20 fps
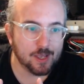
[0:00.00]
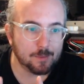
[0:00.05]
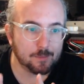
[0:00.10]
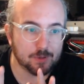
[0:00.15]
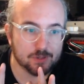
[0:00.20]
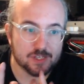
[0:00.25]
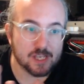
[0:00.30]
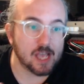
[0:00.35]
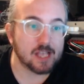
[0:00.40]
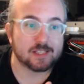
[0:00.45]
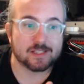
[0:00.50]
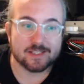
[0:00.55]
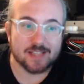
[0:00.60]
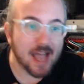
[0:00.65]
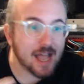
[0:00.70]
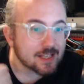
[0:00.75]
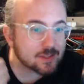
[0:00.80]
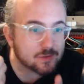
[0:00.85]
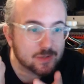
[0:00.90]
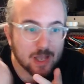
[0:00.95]
But yes,
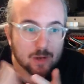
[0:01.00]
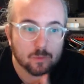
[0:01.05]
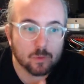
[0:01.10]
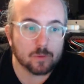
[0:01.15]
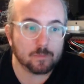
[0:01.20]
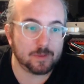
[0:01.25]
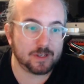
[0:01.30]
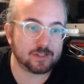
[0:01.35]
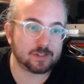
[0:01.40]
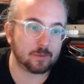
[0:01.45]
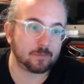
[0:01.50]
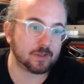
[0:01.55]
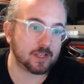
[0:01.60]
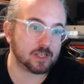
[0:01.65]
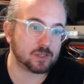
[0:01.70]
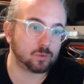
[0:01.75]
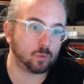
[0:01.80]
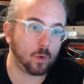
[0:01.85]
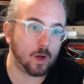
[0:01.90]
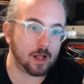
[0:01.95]
that would be something
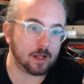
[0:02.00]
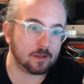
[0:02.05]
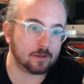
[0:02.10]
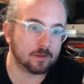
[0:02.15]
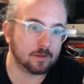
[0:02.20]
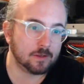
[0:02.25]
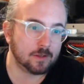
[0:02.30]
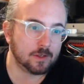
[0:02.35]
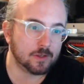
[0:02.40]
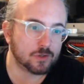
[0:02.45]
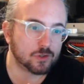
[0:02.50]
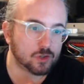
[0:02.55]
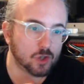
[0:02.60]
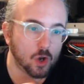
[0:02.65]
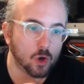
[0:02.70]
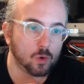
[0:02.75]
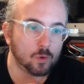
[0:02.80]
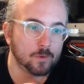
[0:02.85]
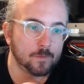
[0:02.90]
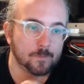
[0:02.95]
as well.
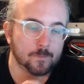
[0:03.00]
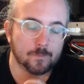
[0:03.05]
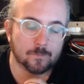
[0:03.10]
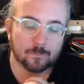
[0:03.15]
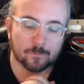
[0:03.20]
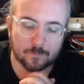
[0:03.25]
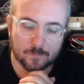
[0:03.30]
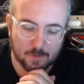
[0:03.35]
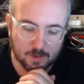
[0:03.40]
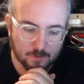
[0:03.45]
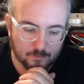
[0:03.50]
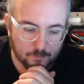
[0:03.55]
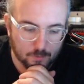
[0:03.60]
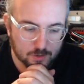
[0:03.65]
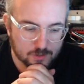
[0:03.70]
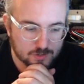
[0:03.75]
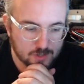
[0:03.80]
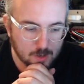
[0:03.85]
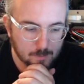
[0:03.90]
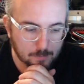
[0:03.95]
So,
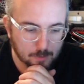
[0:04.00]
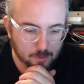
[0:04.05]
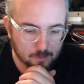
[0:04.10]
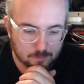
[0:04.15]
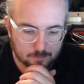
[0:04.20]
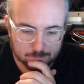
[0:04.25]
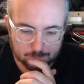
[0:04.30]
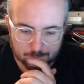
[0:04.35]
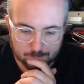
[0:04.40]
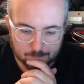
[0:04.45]
for example,